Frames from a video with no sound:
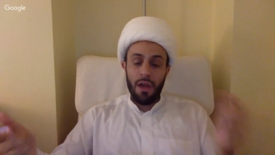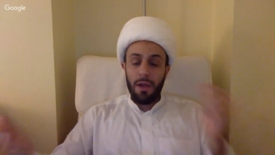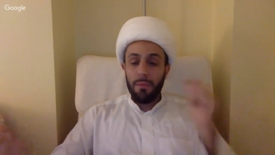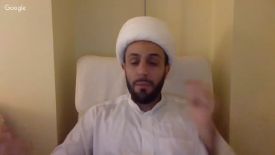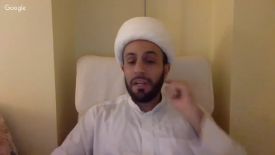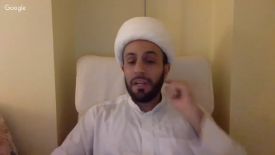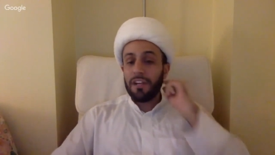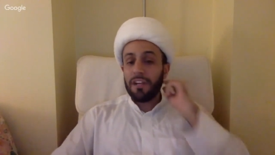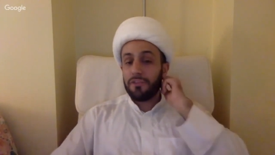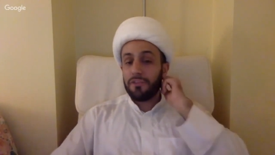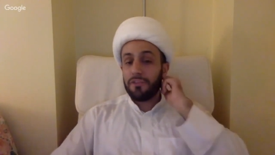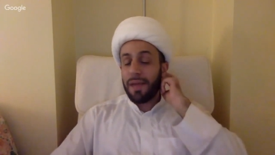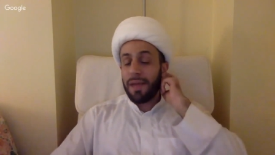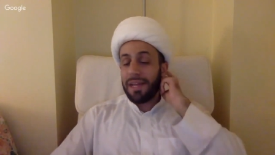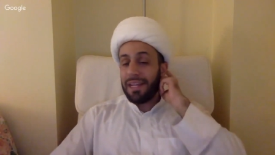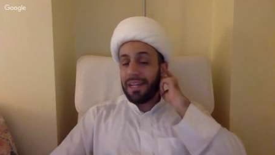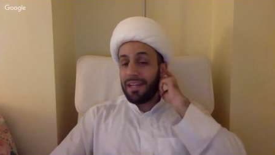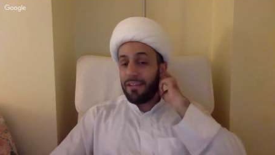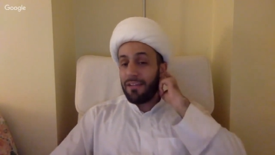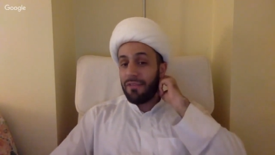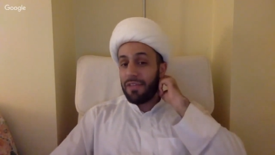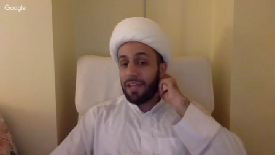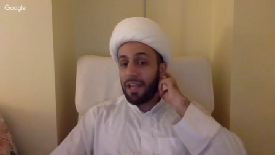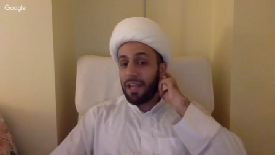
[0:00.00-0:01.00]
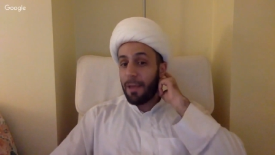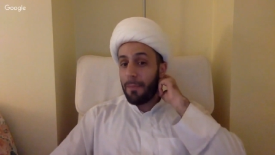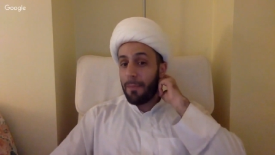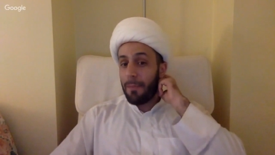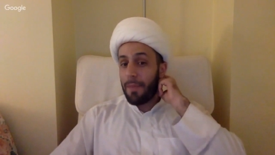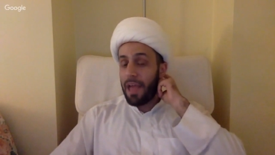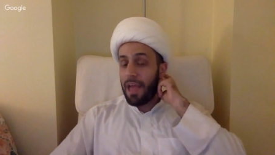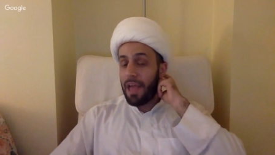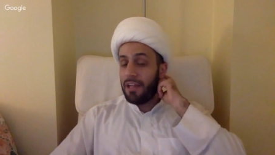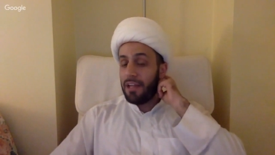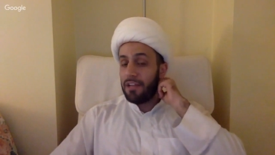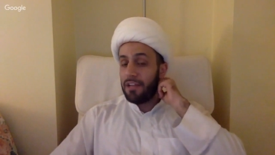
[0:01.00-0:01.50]
Because many of the
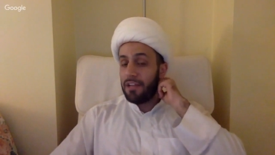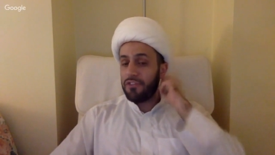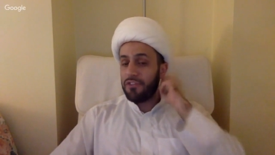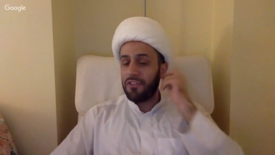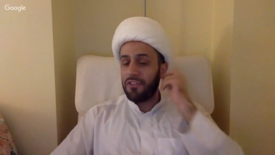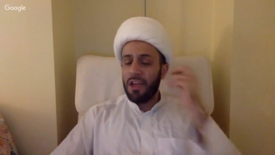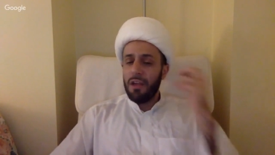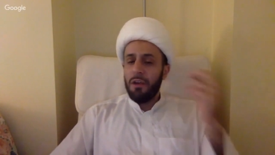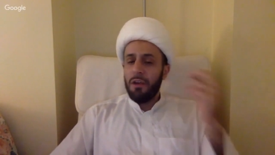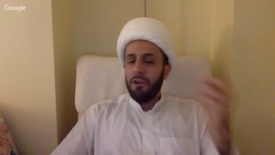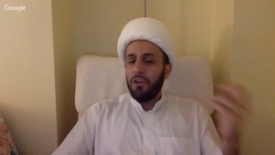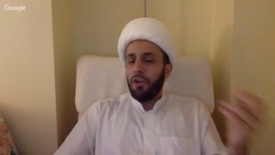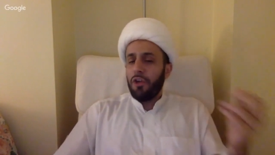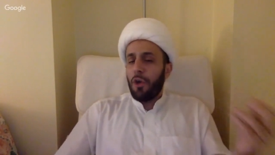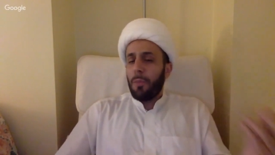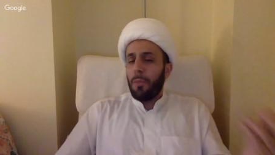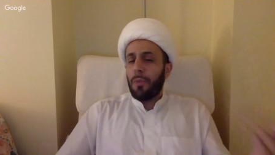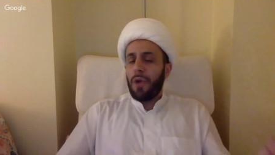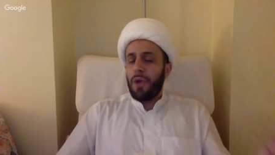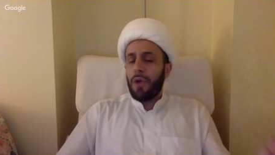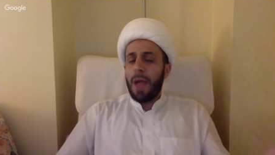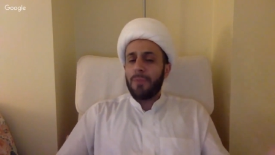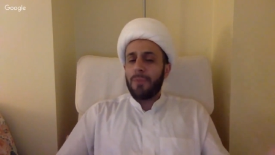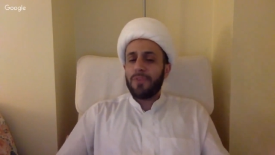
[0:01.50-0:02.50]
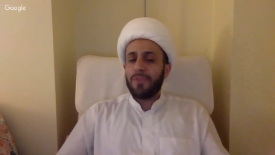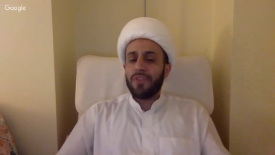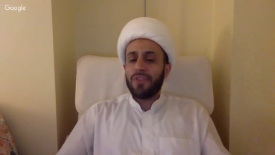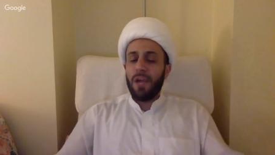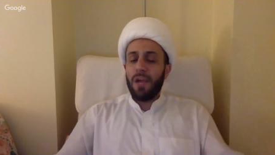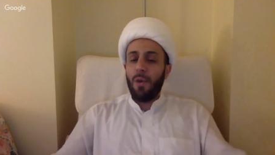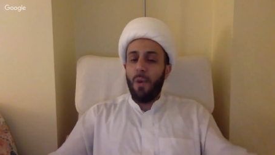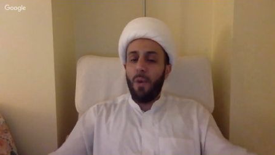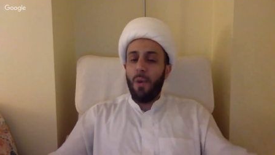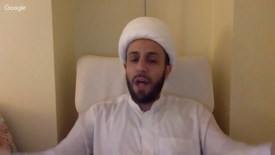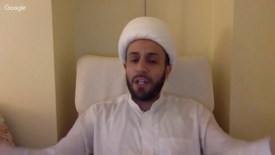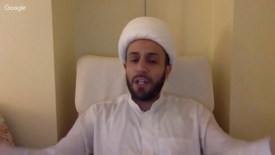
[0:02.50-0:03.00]
companions, you know, perhaps
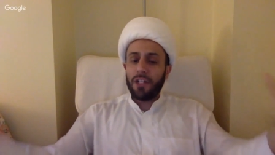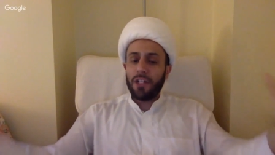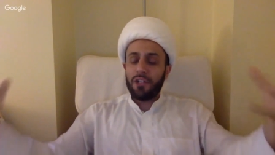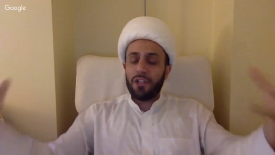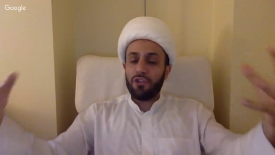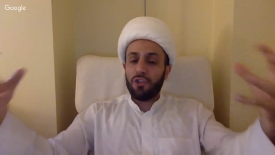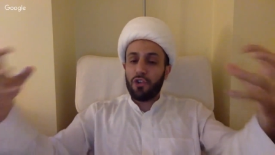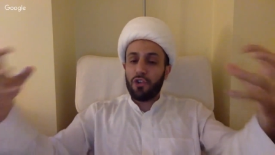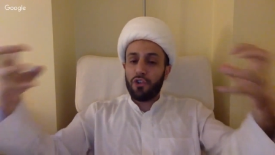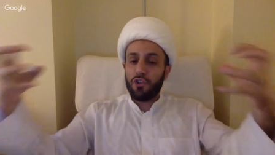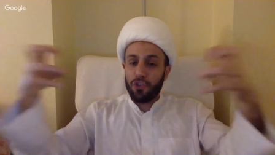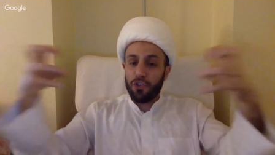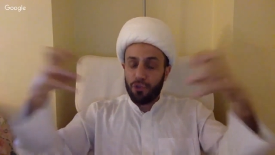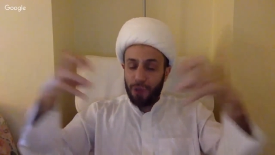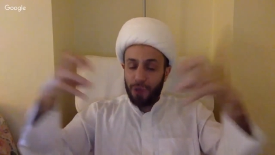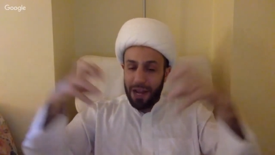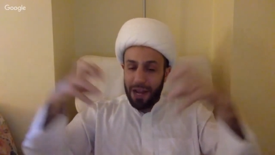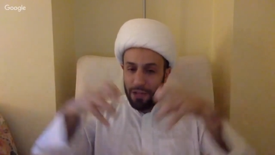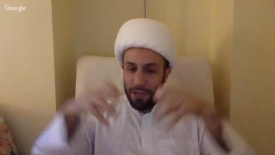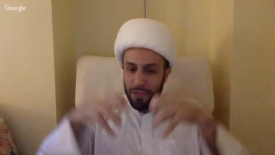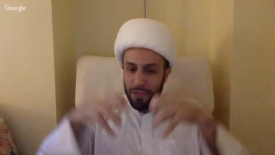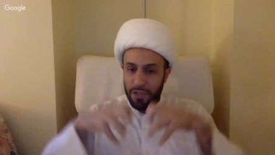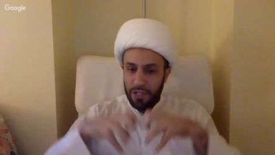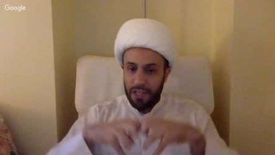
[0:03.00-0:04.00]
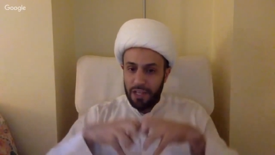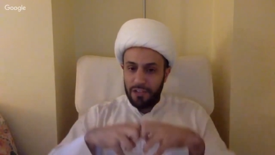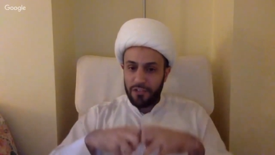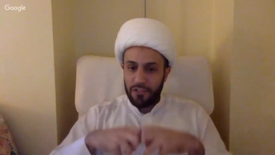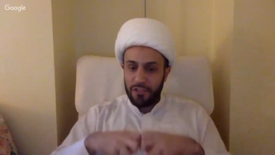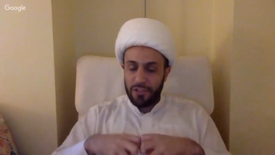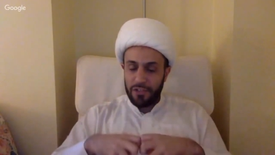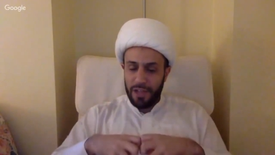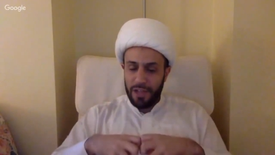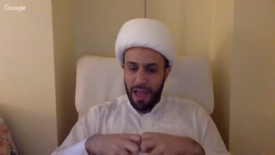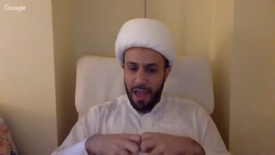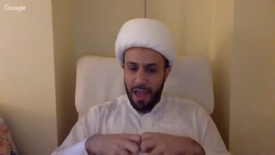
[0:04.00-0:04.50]
they wanted to strengthen
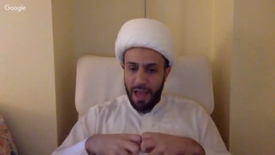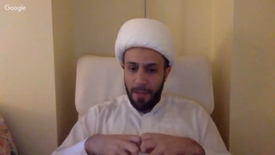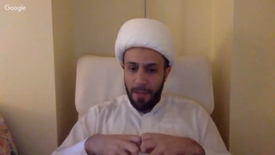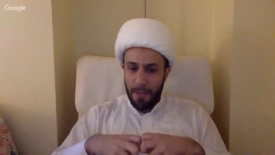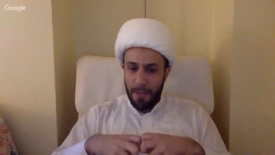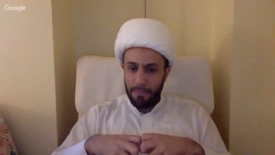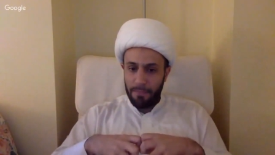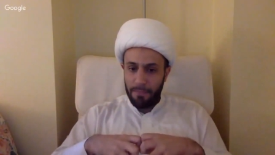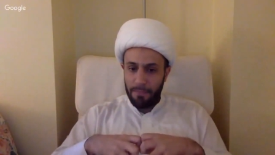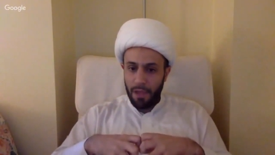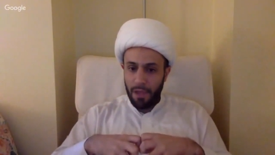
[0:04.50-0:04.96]
Islam